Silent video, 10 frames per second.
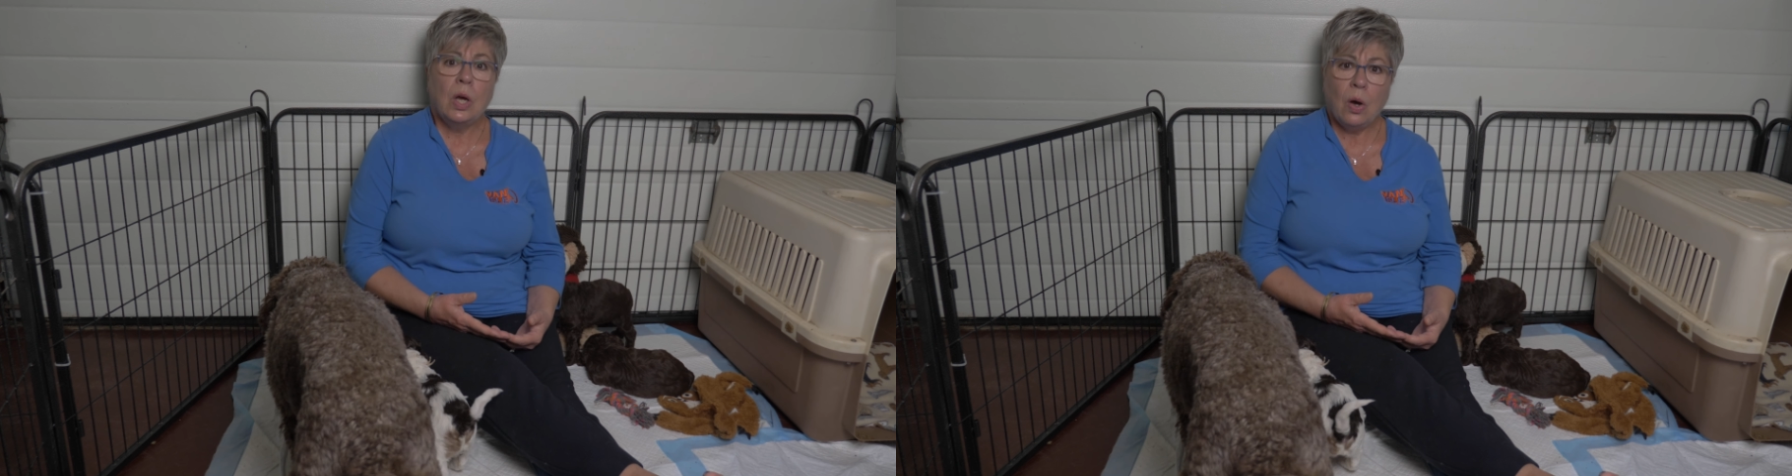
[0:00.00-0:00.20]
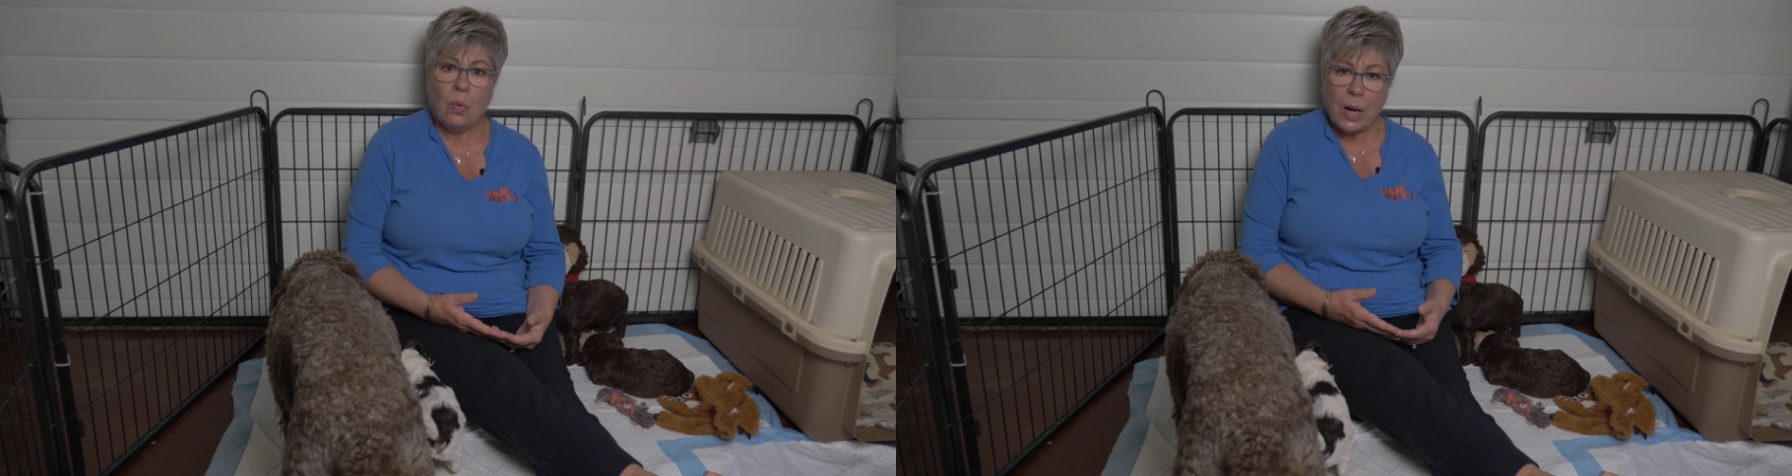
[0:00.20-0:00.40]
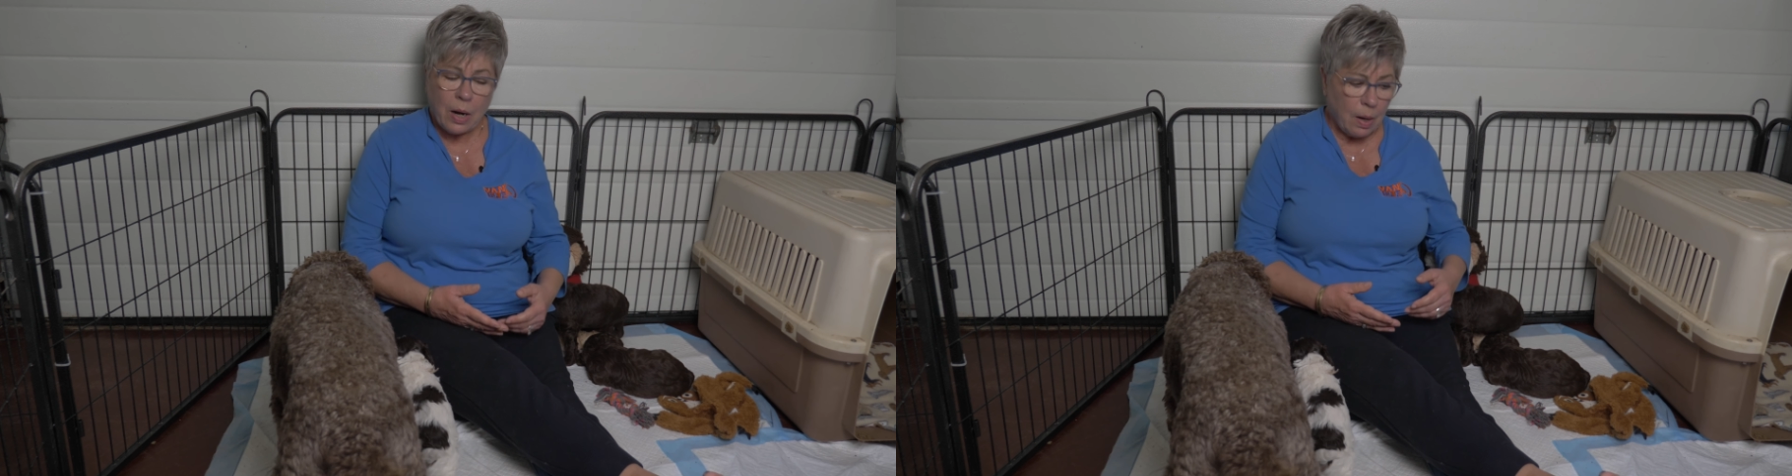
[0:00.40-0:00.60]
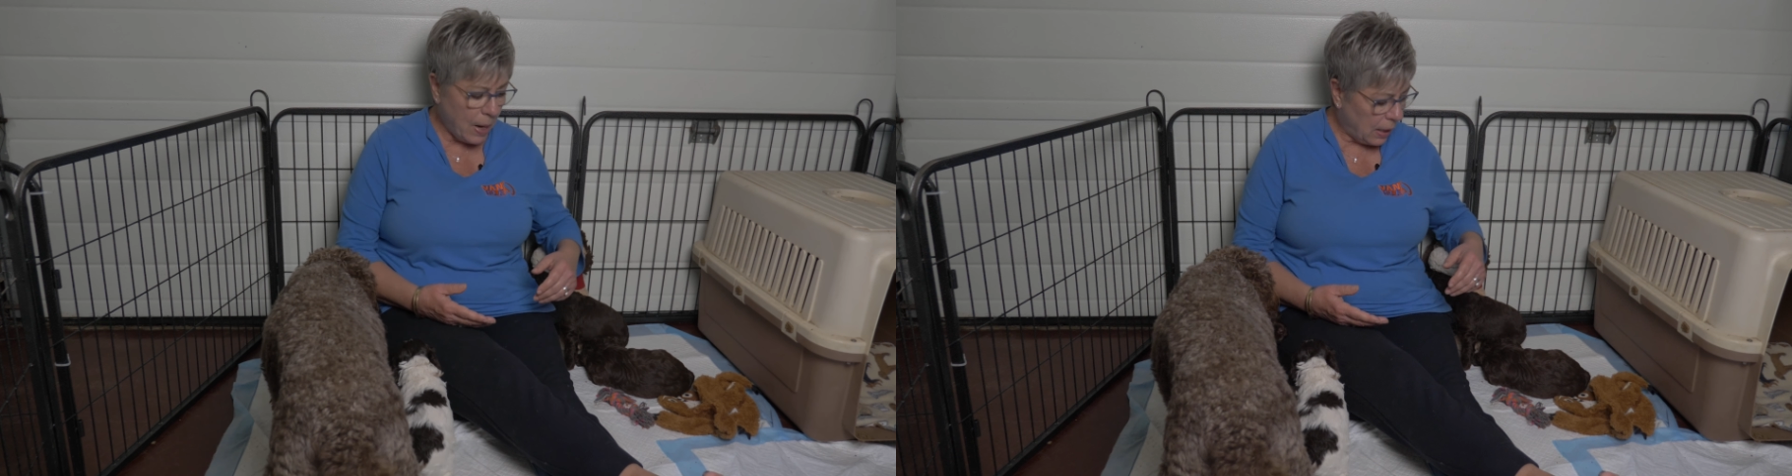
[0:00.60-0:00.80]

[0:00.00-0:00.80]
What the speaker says: no, where are my